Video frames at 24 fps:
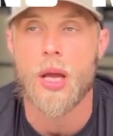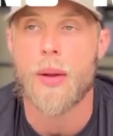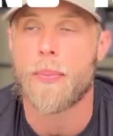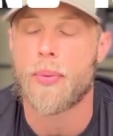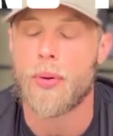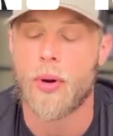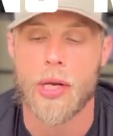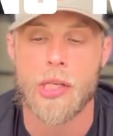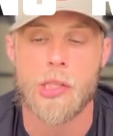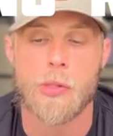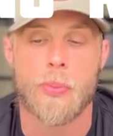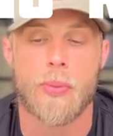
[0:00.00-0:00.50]

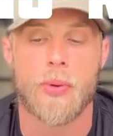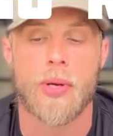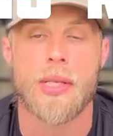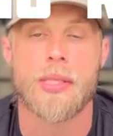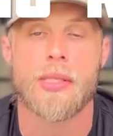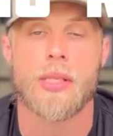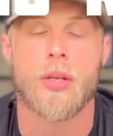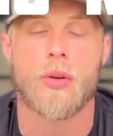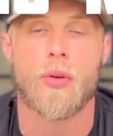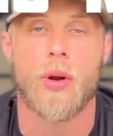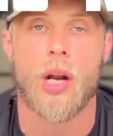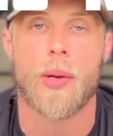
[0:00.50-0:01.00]
Price point
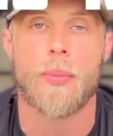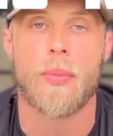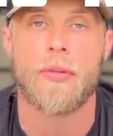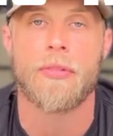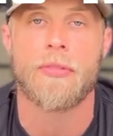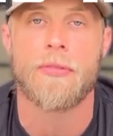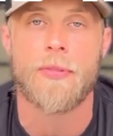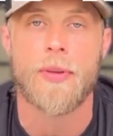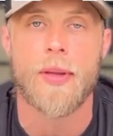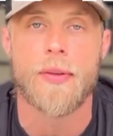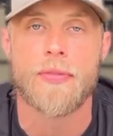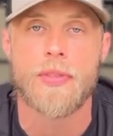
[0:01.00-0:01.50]
is incredible,
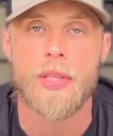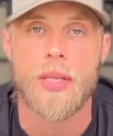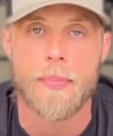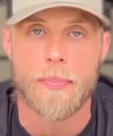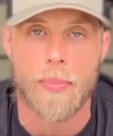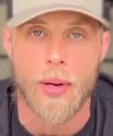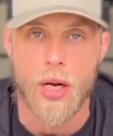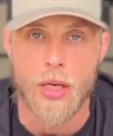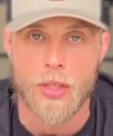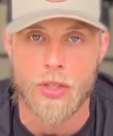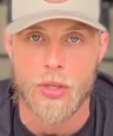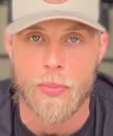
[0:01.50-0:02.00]

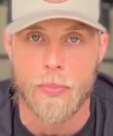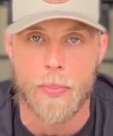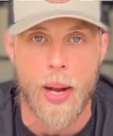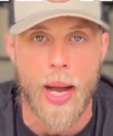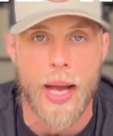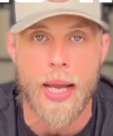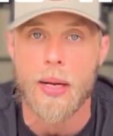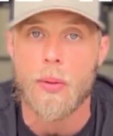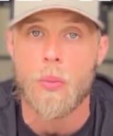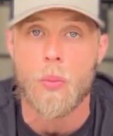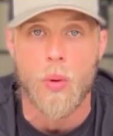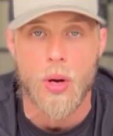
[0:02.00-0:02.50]
$50. You're
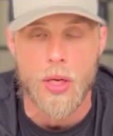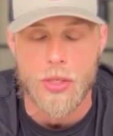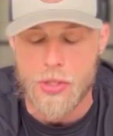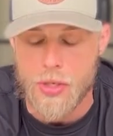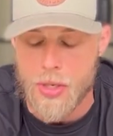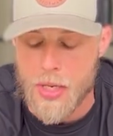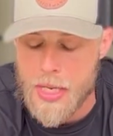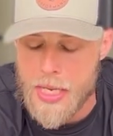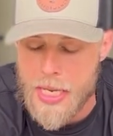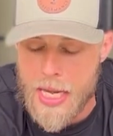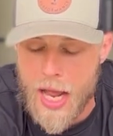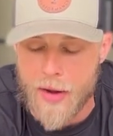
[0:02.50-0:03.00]
buying them once,
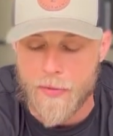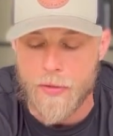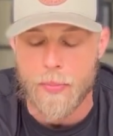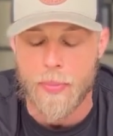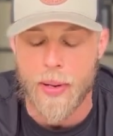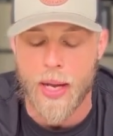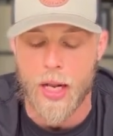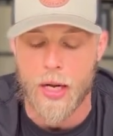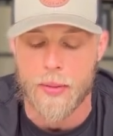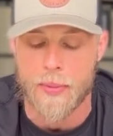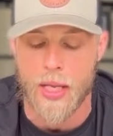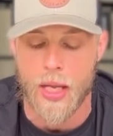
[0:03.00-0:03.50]
you're never
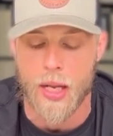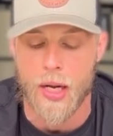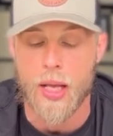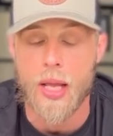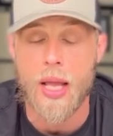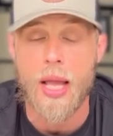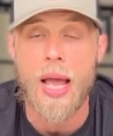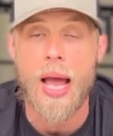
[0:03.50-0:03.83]
buying them again.